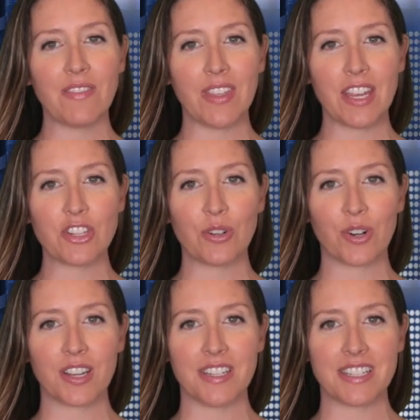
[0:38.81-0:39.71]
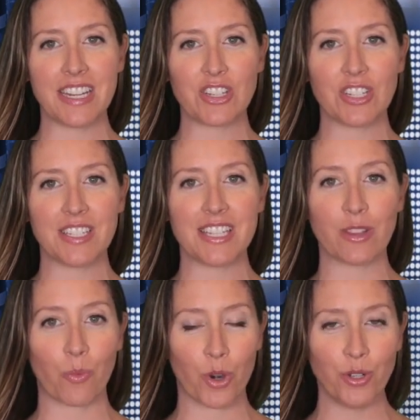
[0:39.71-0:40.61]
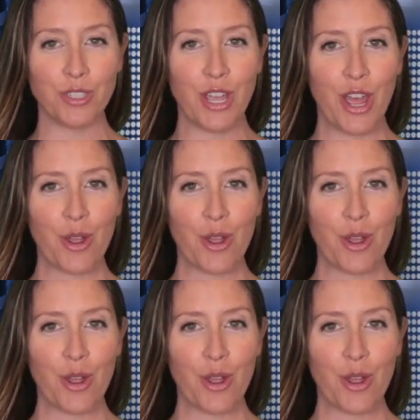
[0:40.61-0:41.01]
aviation organizations in the world,